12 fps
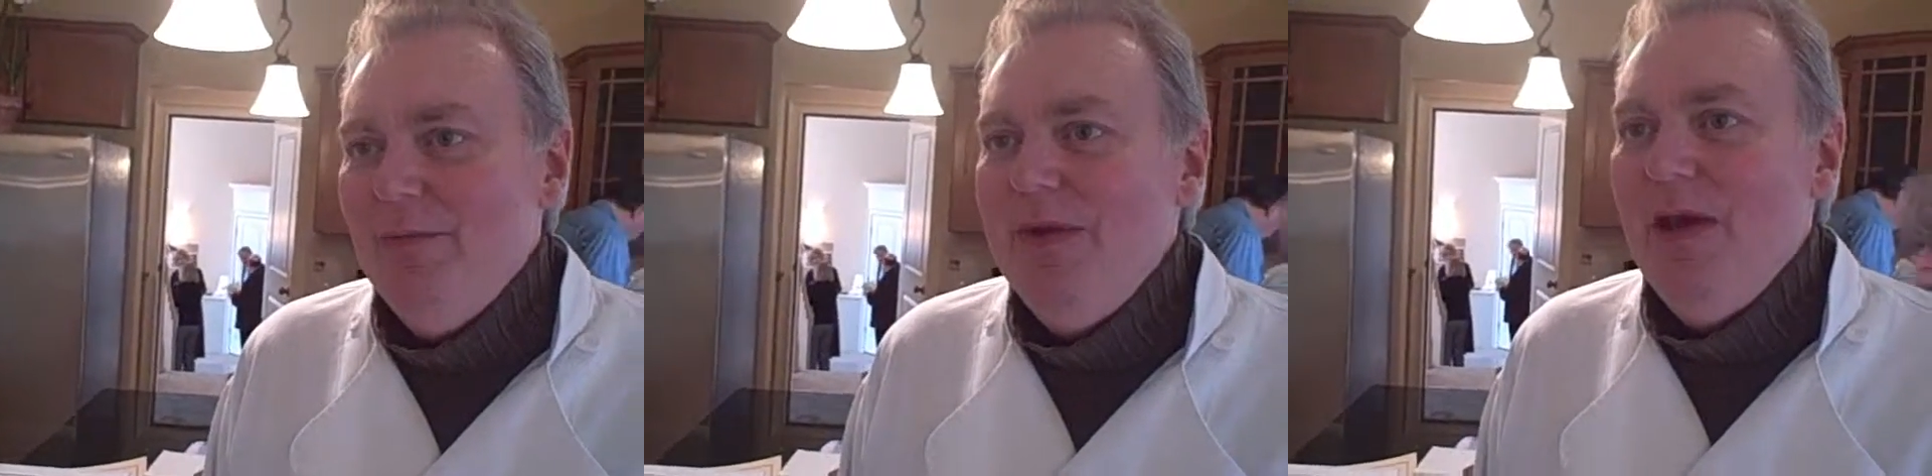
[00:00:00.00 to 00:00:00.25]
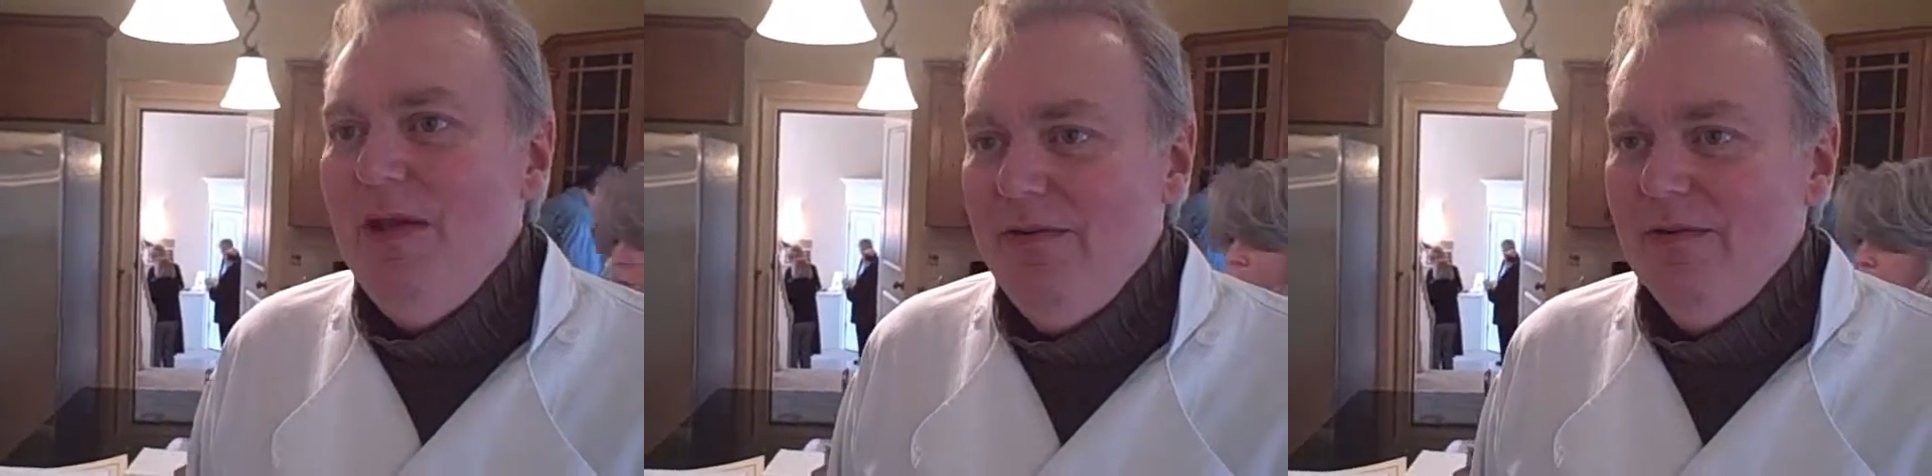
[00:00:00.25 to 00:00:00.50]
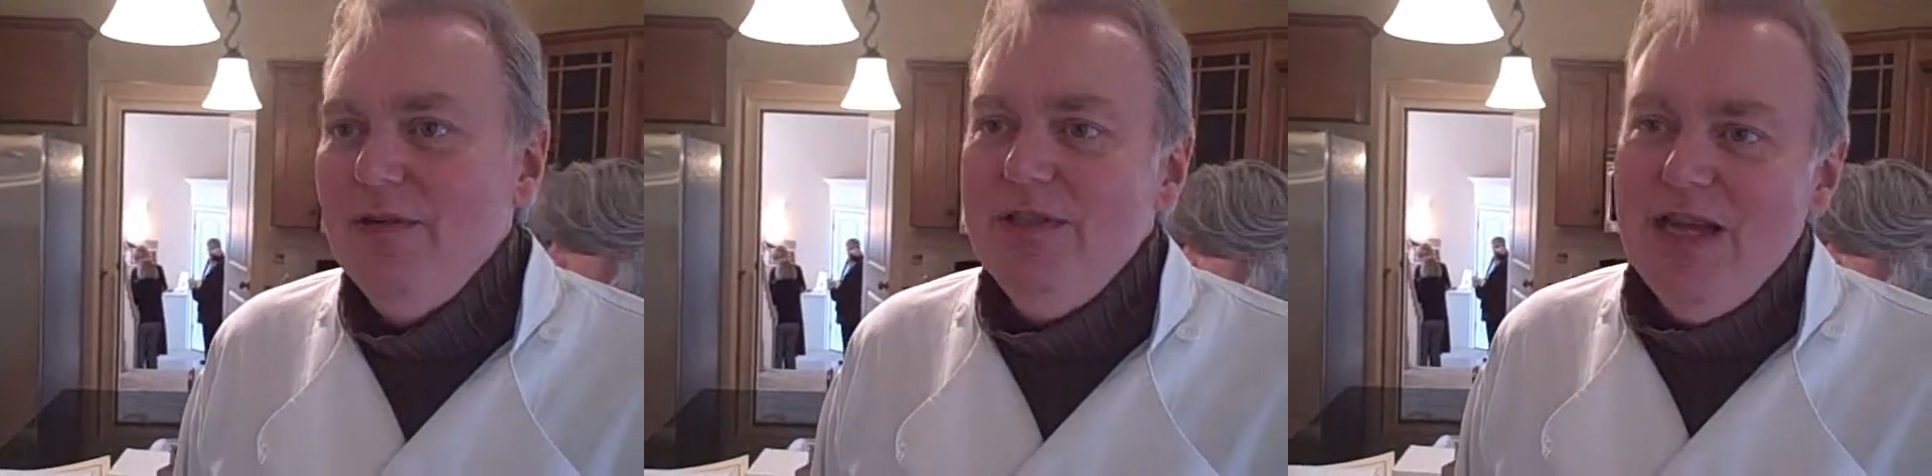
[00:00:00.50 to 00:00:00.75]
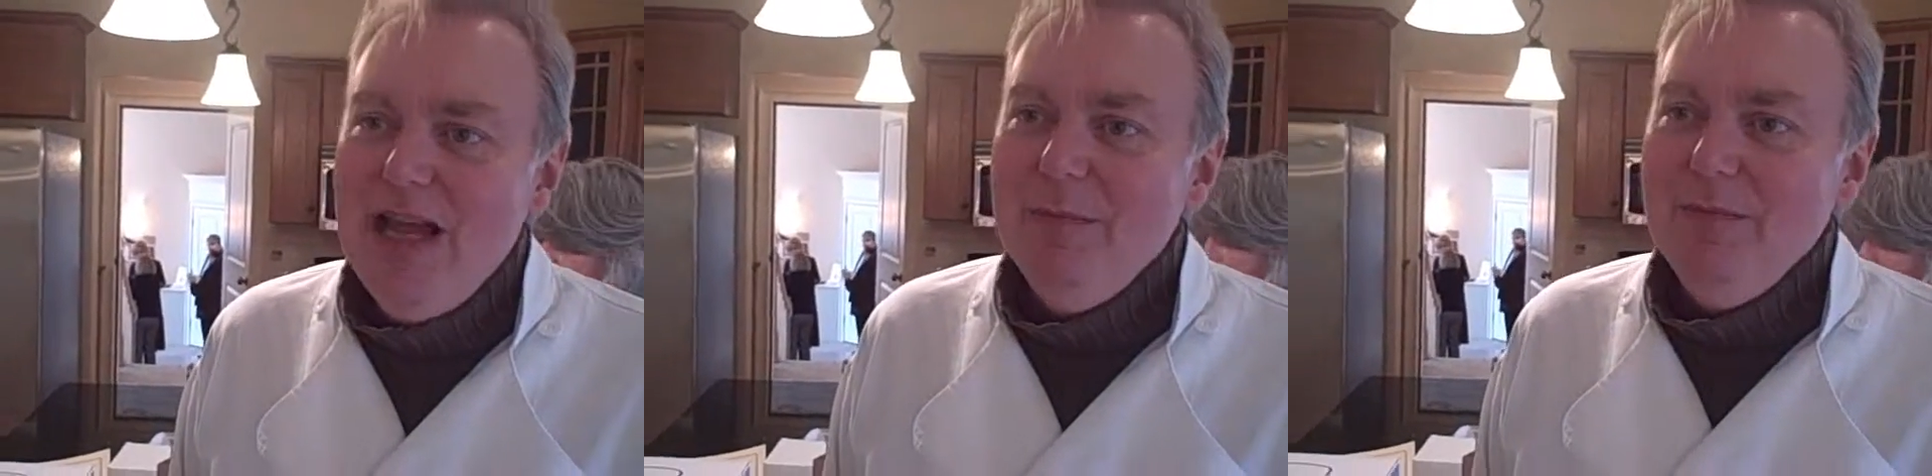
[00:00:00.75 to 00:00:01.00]
and we all have a good
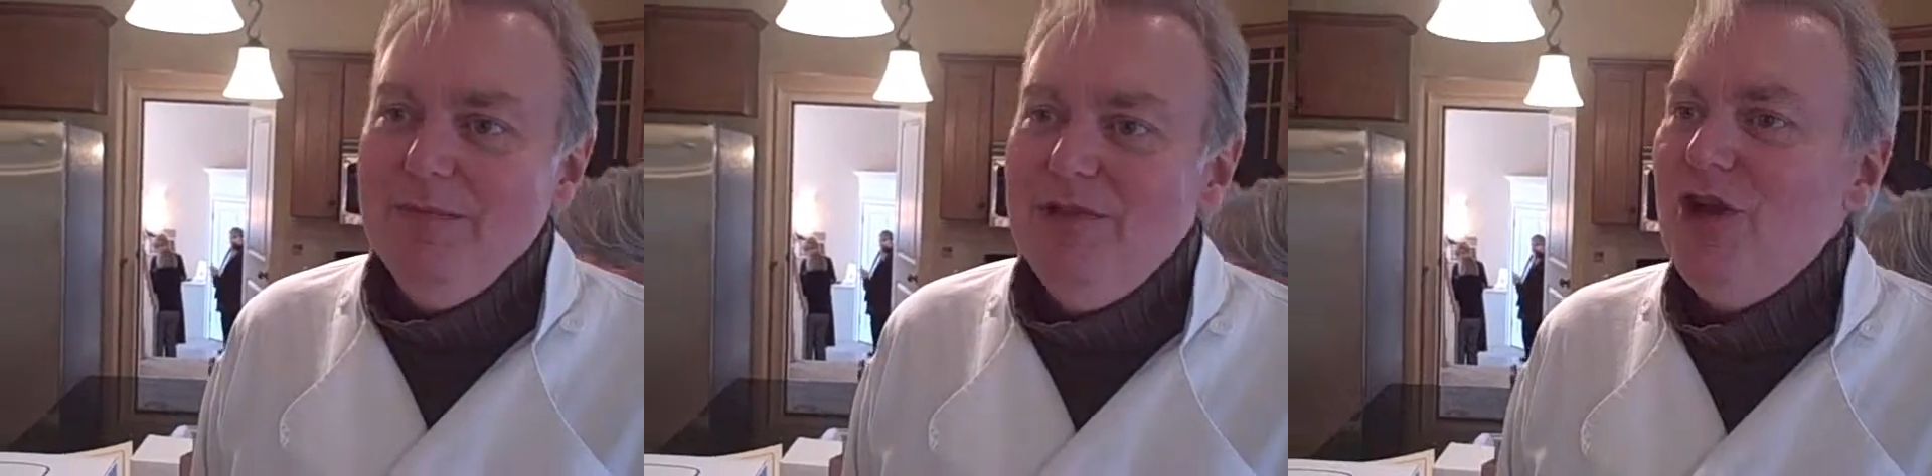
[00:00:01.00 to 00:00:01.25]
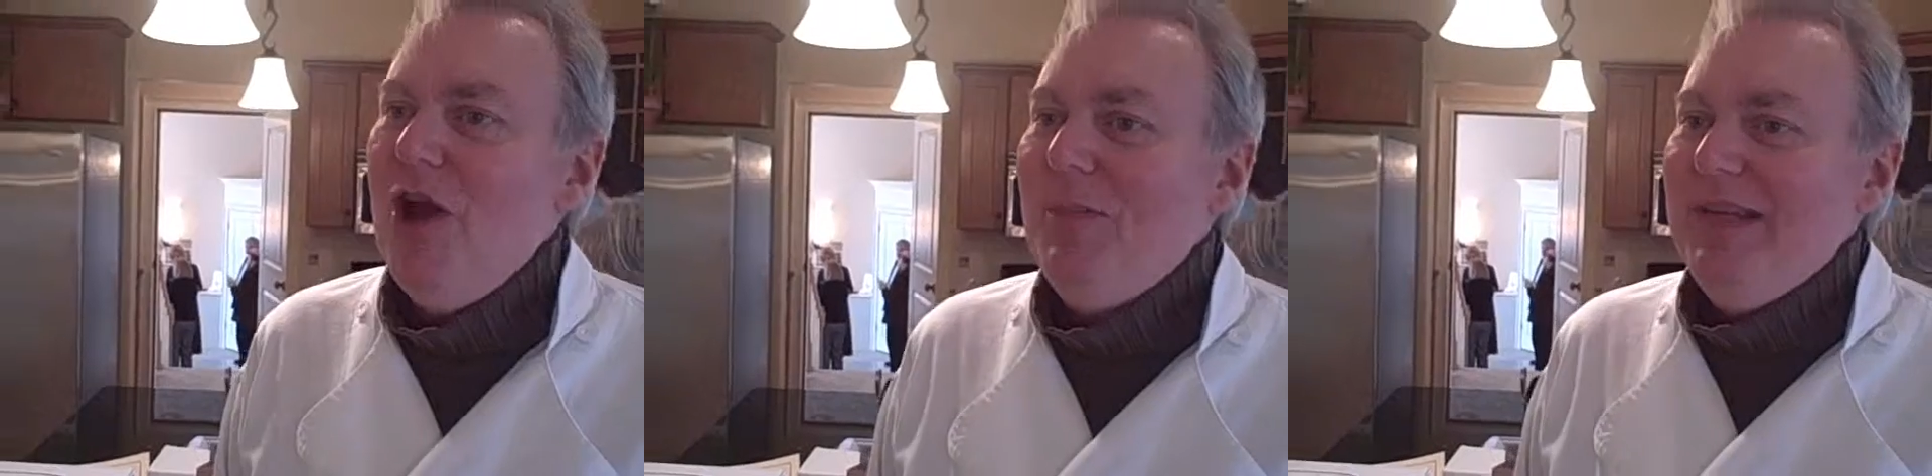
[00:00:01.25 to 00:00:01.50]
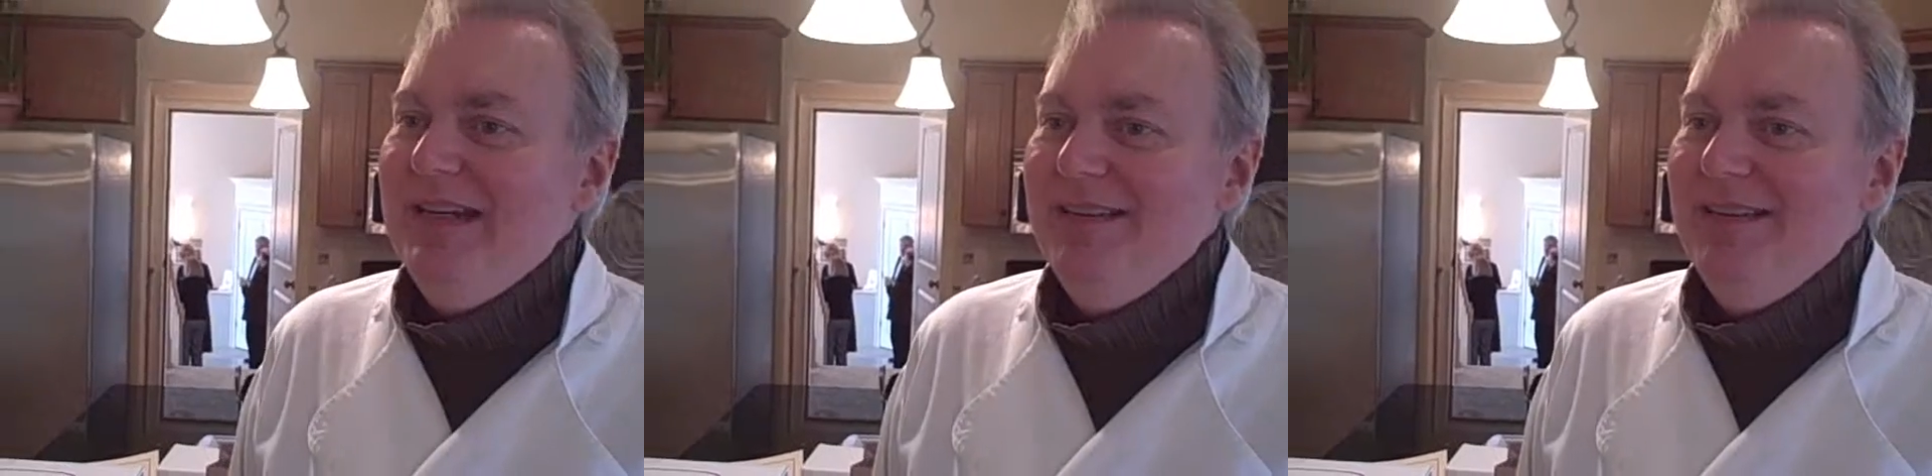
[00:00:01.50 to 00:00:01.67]
time chopping